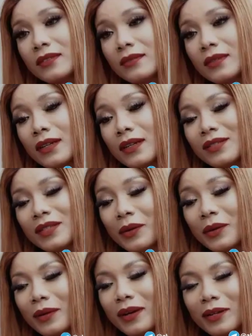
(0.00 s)
Mm-hmm. Wow,
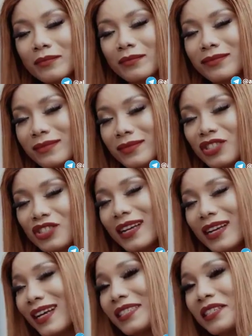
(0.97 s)
so did
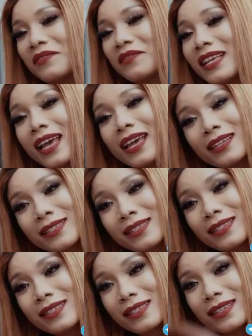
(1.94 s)
you guys have
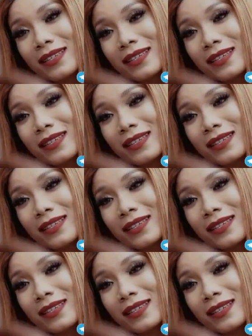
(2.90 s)
sex?